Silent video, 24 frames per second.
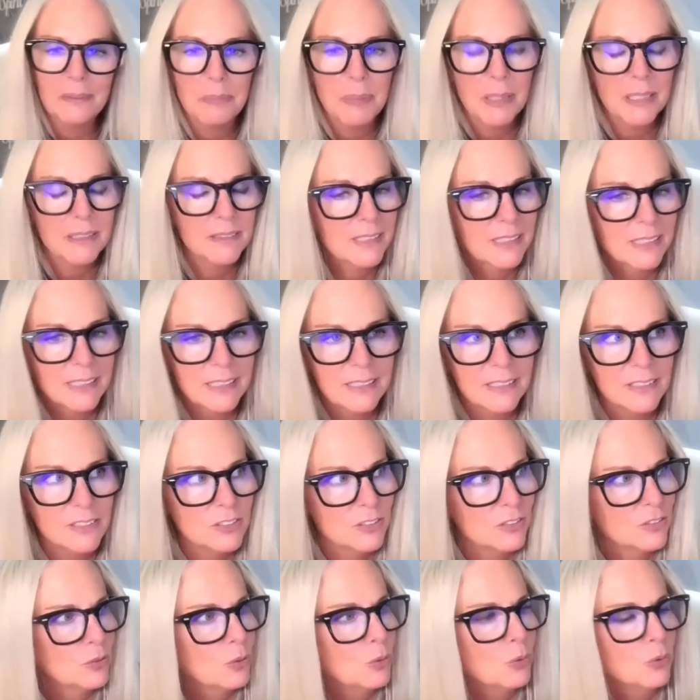basically, he's
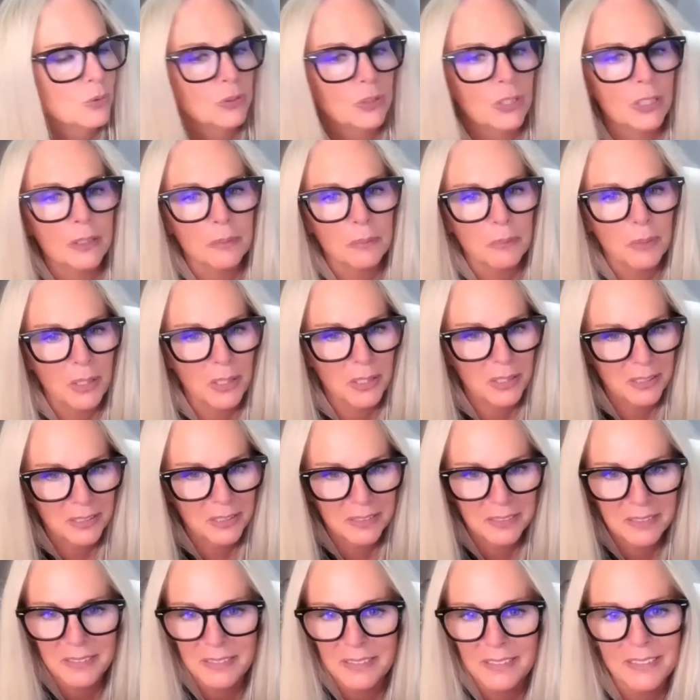just holding on.
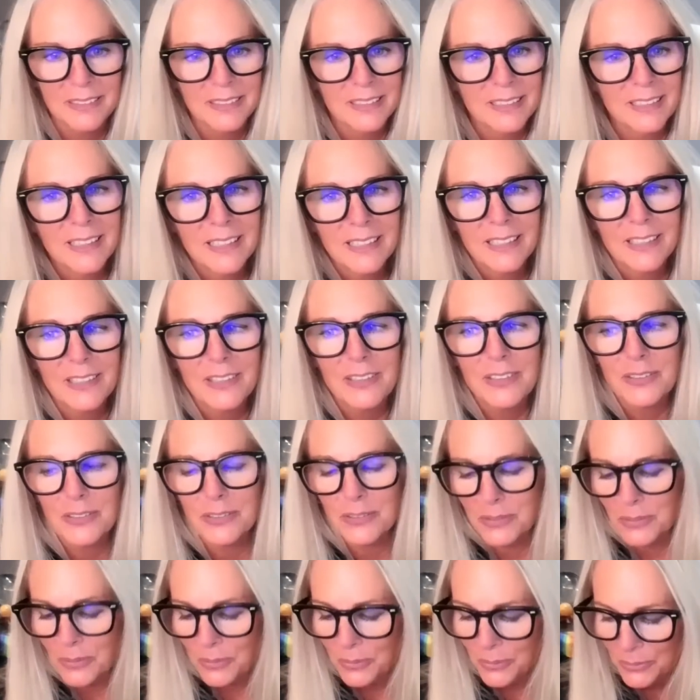He's
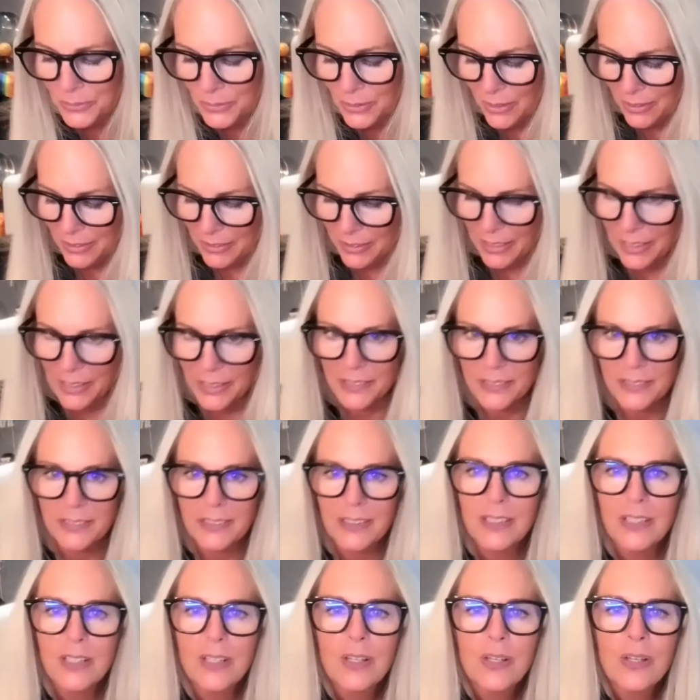just holding on, guys.
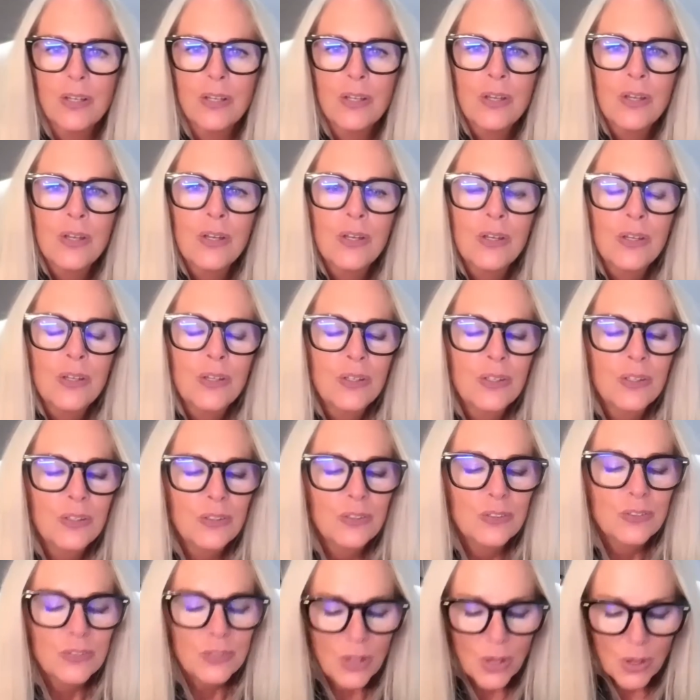
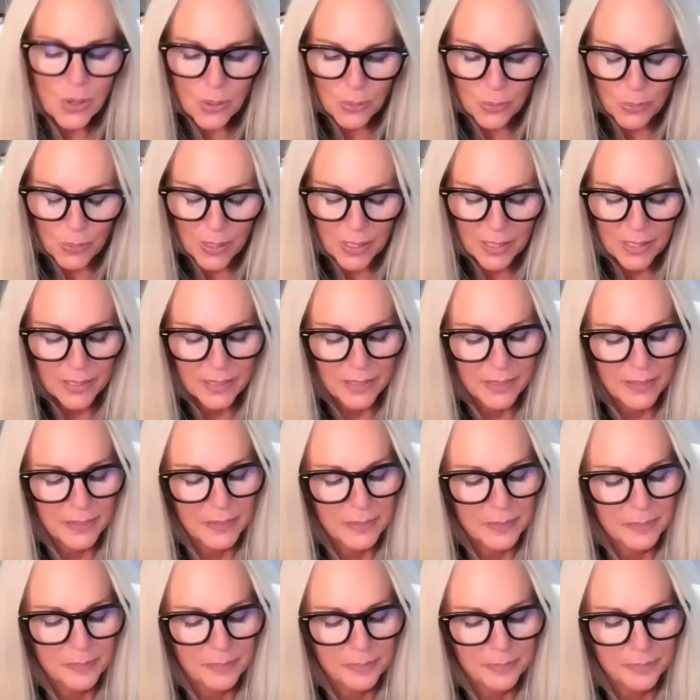So,
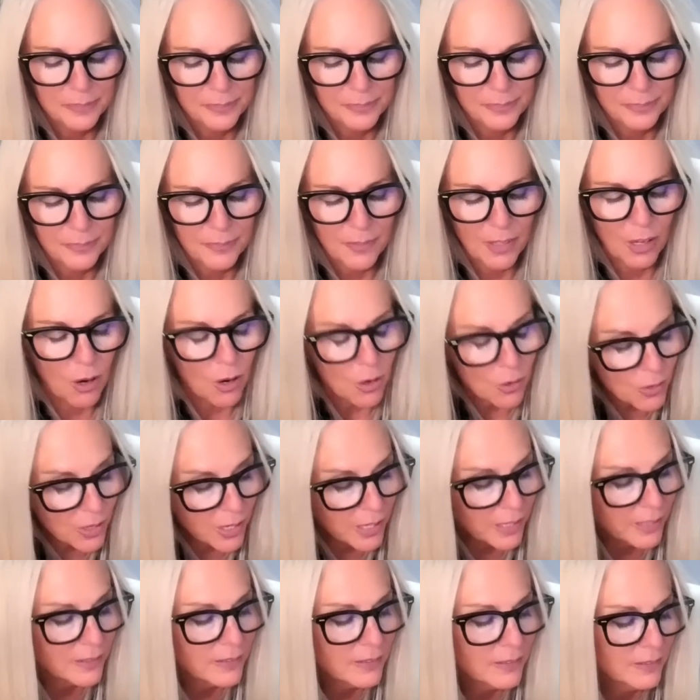all
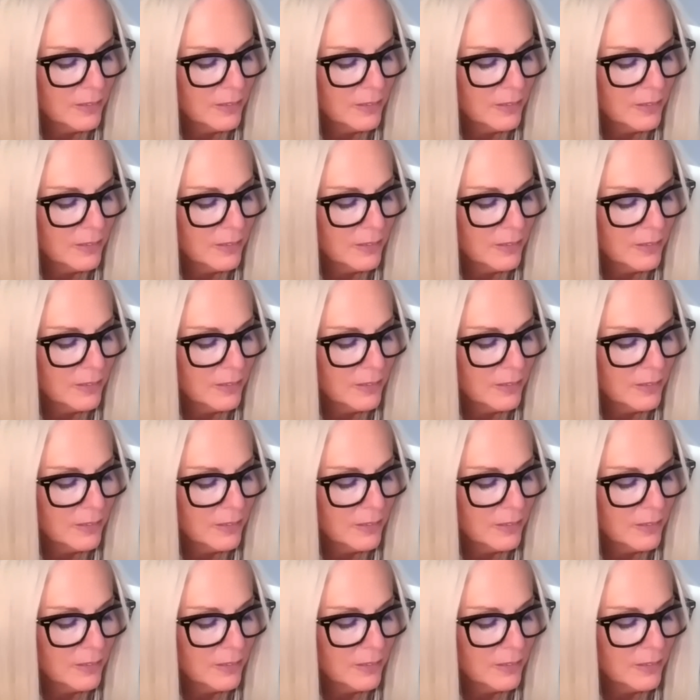right.